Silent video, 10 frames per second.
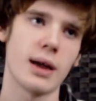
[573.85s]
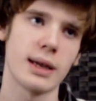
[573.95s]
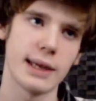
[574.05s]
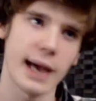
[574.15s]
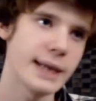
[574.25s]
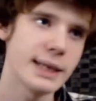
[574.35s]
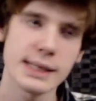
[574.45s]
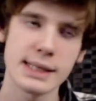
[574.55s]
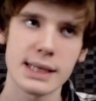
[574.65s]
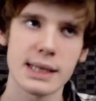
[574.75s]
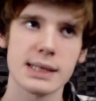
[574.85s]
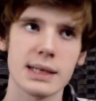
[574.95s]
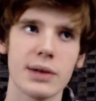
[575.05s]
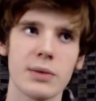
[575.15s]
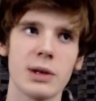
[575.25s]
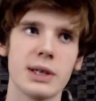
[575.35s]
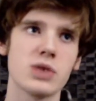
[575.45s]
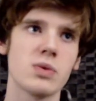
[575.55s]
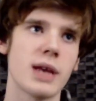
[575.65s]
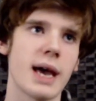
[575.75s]
guidance as the other one. This
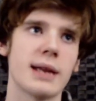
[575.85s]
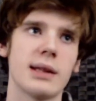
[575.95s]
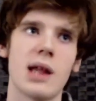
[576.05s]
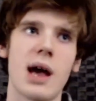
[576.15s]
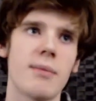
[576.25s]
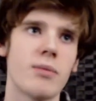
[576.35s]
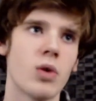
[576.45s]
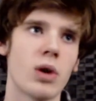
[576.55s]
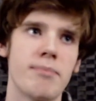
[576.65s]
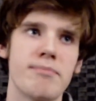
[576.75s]
one had a lot more